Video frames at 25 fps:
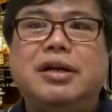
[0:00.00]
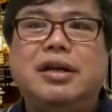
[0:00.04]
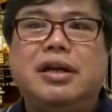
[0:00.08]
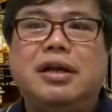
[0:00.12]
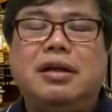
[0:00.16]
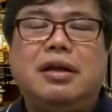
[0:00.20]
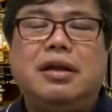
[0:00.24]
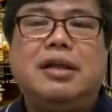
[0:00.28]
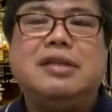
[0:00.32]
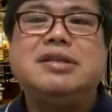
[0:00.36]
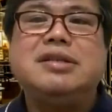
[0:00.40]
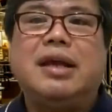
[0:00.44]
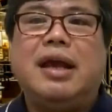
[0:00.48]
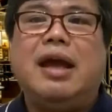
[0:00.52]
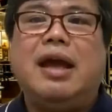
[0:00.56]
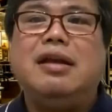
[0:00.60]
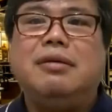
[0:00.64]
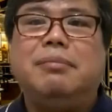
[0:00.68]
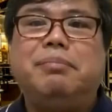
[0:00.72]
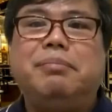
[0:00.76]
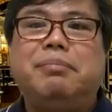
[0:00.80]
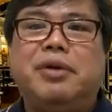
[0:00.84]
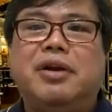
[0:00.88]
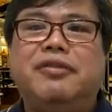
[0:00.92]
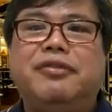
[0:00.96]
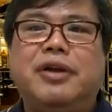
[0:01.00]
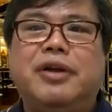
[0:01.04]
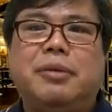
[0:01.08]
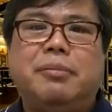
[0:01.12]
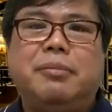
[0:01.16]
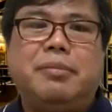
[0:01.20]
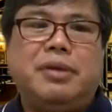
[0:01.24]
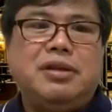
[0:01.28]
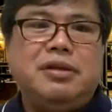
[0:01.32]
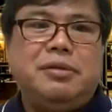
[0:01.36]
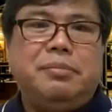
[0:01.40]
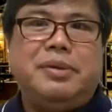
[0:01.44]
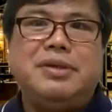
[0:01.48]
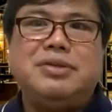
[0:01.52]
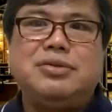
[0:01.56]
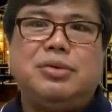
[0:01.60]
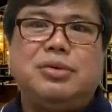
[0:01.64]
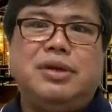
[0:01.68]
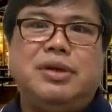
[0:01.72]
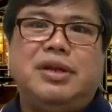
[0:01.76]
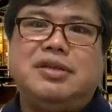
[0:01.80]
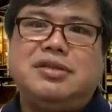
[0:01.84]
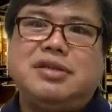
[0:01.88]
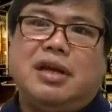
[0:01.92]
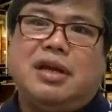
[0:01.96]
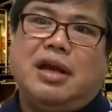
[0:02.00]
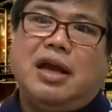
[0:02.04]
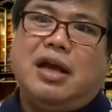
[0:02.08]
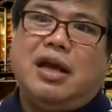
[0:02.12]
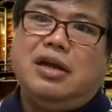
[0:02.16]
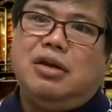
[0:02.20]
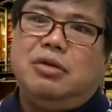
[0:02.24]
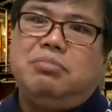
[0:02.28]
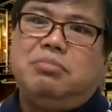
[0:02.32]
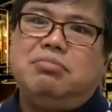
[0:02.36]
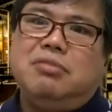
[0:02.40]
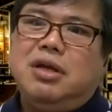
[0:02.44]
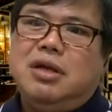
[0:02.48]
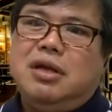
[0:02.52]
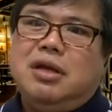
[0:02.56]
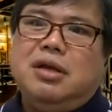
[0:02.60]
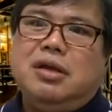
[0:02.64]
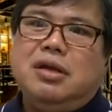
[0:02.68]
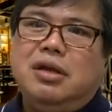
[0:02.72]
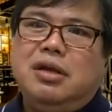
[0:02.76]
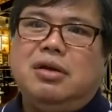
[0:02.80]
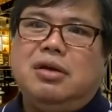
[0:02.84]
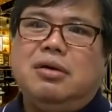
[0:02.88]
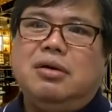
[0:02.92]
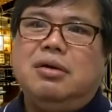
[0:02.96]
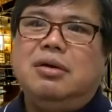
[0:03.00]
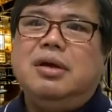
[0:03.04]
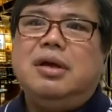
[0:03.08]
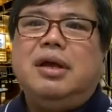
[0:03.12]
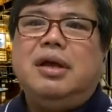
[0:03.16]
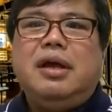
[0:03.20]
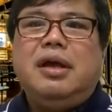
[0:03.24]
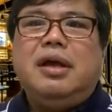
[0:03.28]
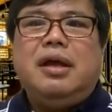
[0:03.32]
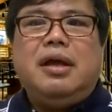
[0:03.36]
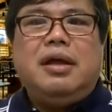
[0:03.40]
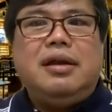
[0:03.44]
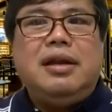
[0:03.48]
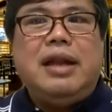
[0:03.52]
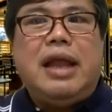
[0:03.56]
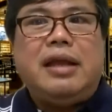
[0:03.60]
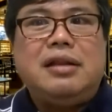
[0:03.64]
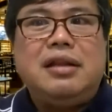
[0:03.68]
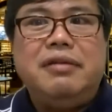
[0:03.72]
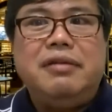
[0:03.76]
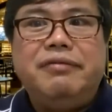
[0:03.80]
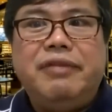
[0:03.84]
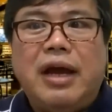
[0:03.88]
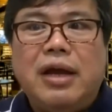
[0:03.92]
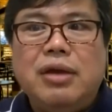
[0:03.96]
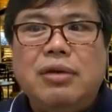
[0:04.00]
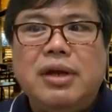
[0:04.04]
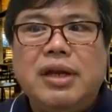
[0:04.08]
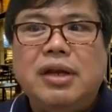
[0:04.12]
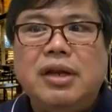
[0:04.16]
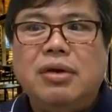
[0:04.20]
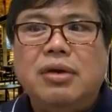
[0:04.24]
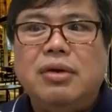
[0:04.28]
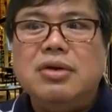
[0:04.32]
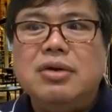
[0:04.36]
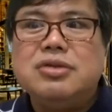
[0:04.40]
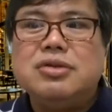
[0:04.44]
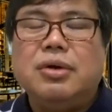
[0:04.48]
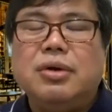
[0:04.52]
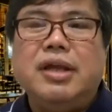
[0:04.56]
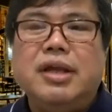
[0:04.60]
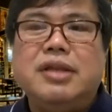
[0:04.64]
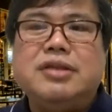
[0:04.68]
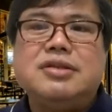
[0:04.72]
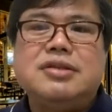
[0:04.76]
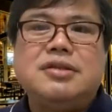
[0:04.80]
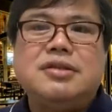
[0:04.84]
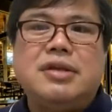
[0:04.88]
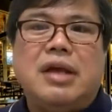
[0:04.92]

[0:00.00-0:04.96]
it's a kind of perfect, but the bassoon is a kind of, you know, like the violin also, it's